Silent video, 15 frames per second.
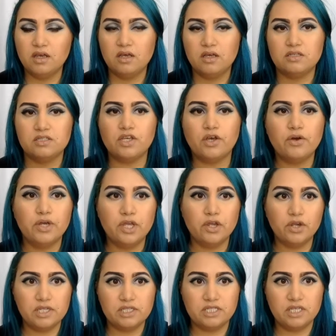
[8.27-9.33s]
so here
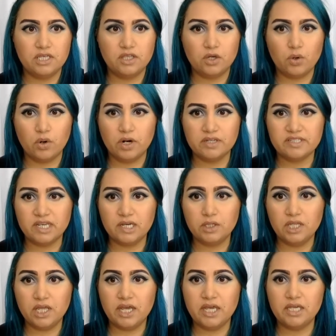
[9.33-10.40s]
you can see the course
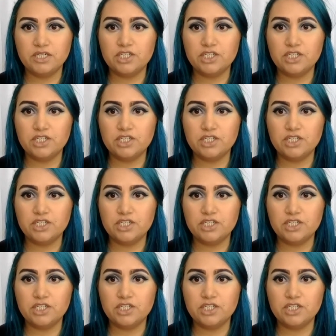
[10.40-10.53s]
outline.